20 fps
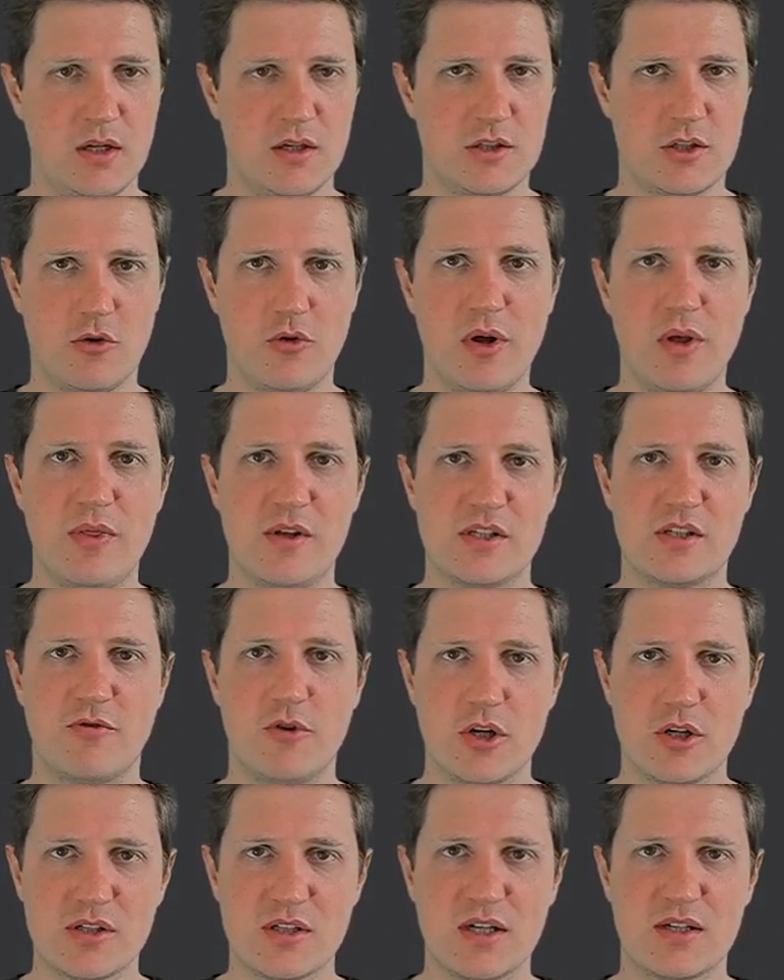So in this
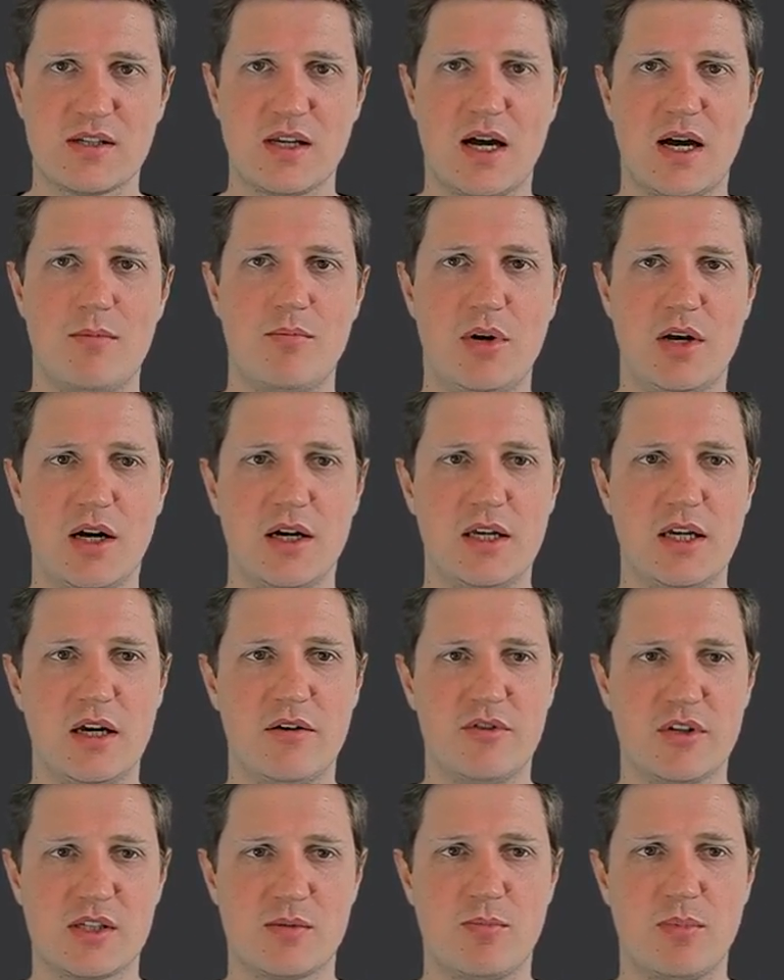first example, I
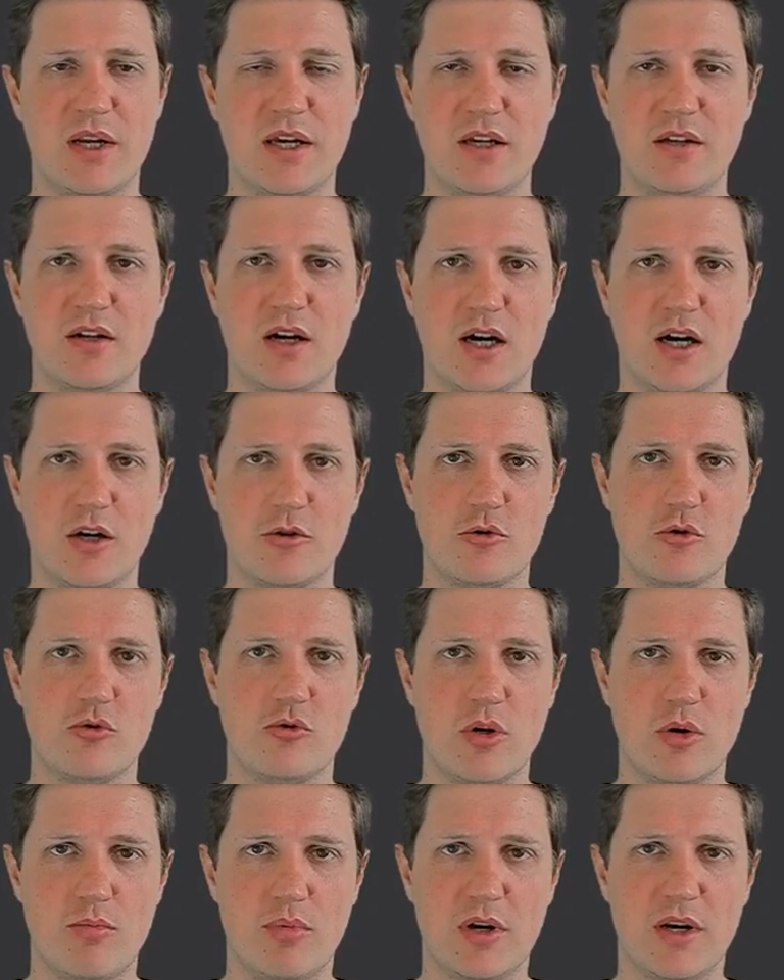have explained how to
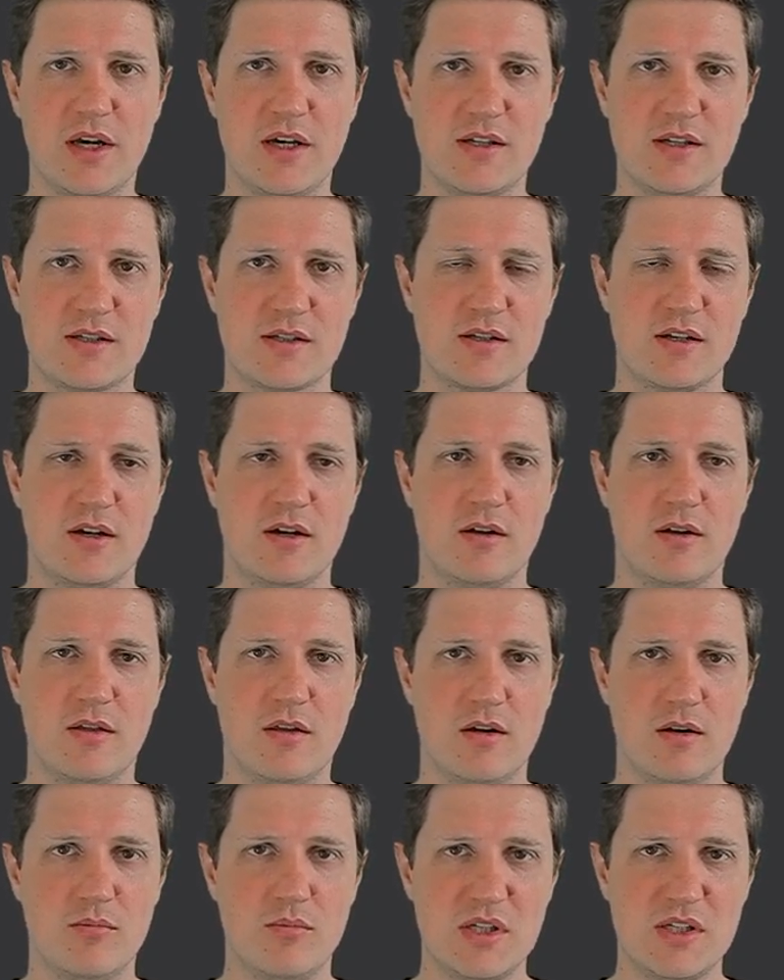replace
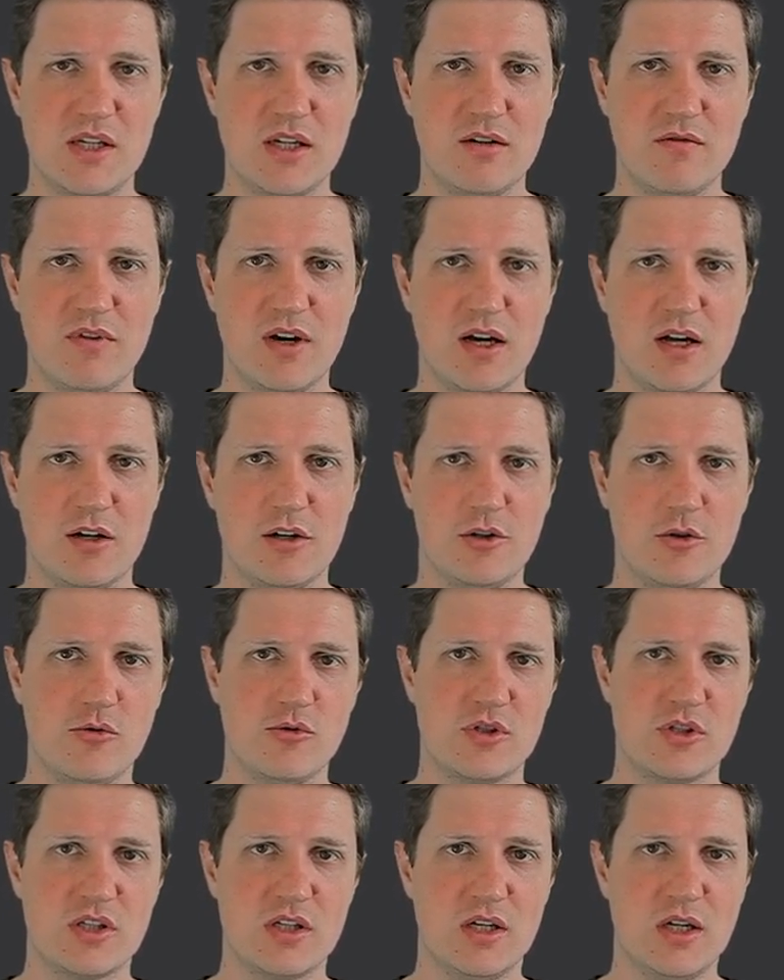the missing
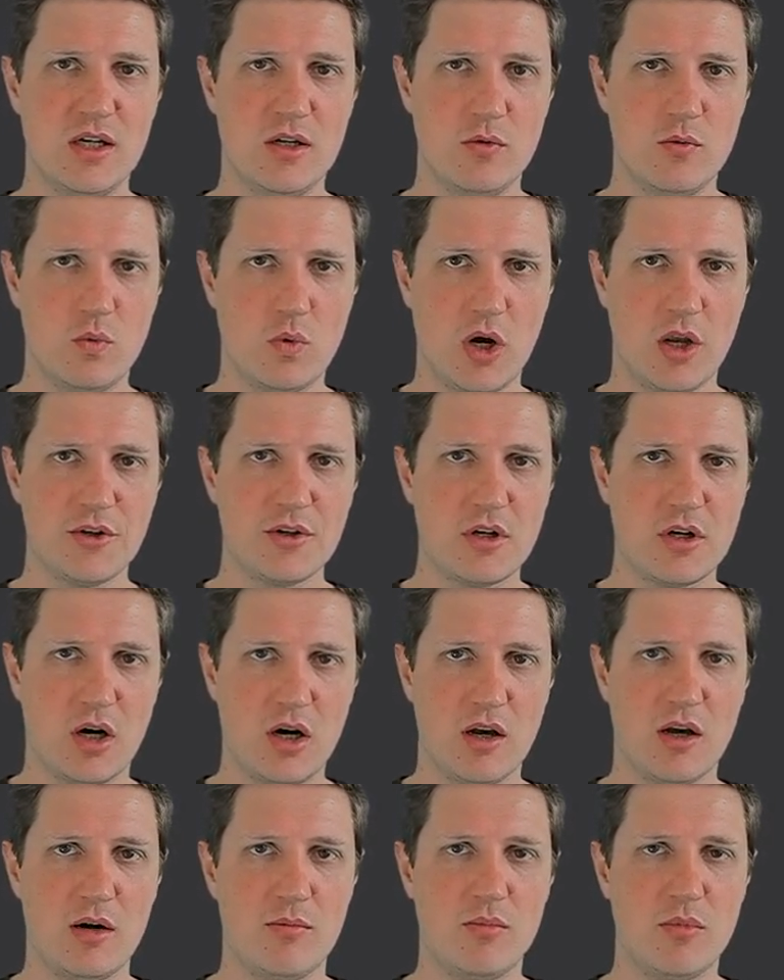values in one
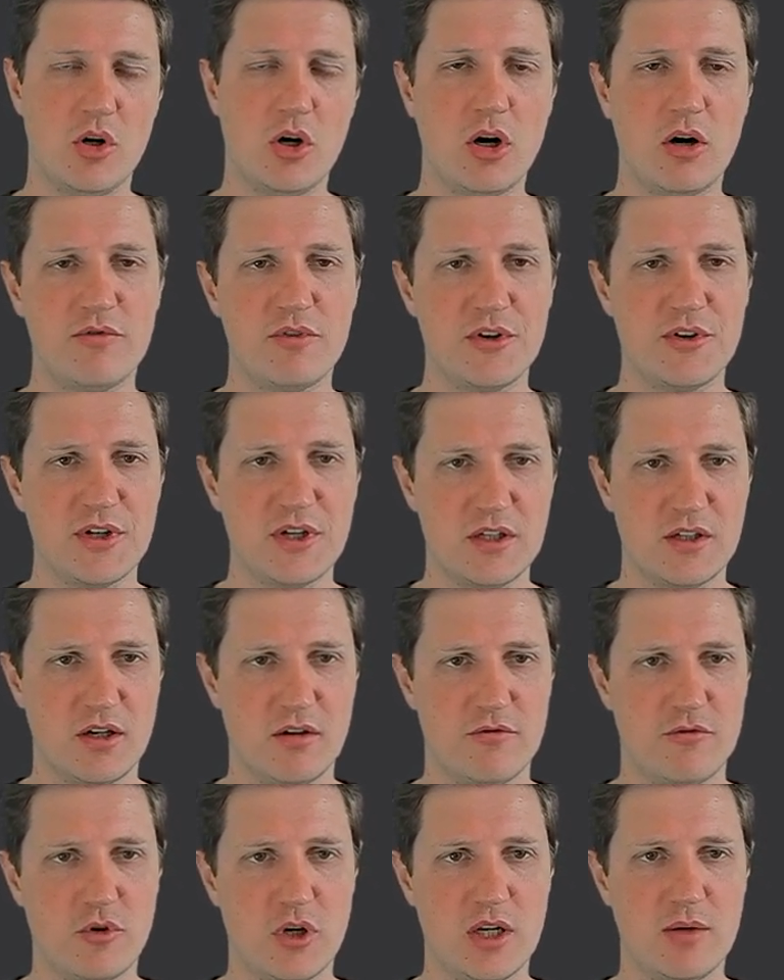column of a
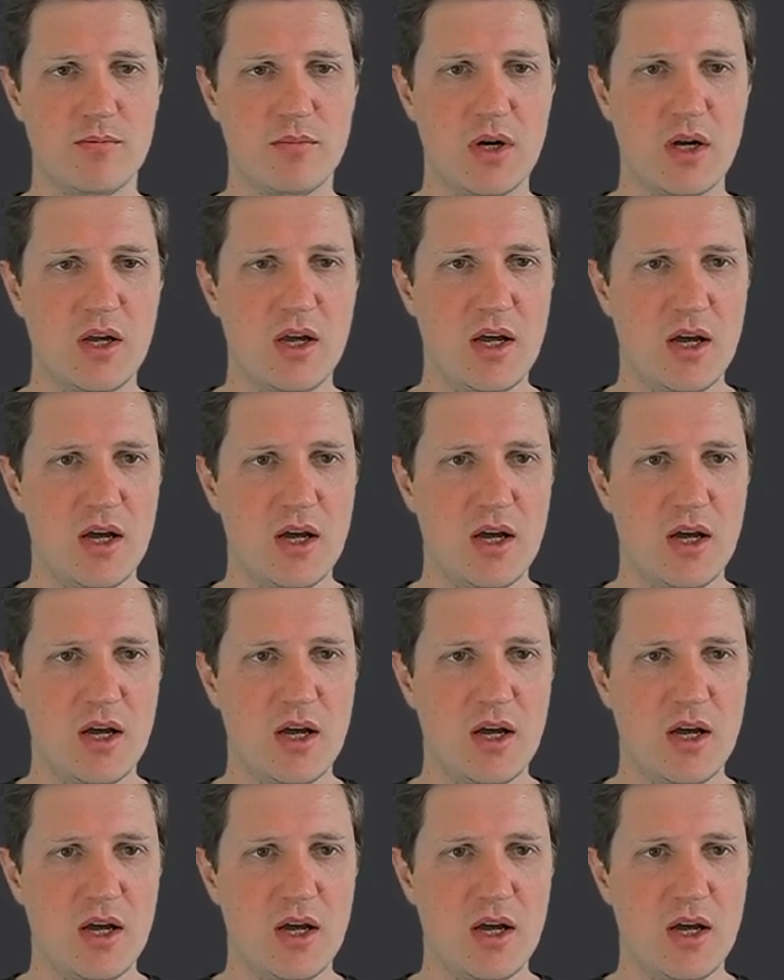data frame.